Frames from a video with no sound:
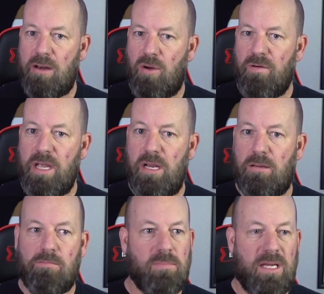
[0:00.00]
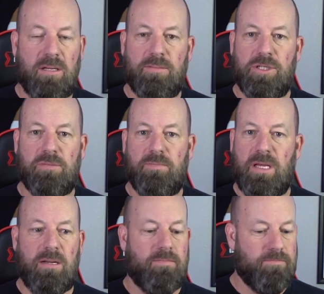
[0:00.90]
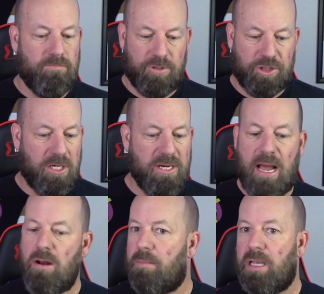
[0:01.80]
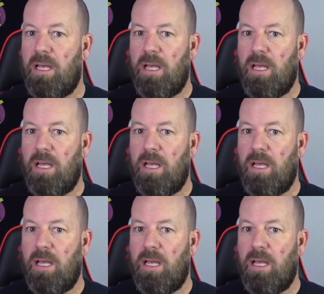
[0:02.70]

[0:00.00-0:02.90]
and overheating and just kind of shutting down on me.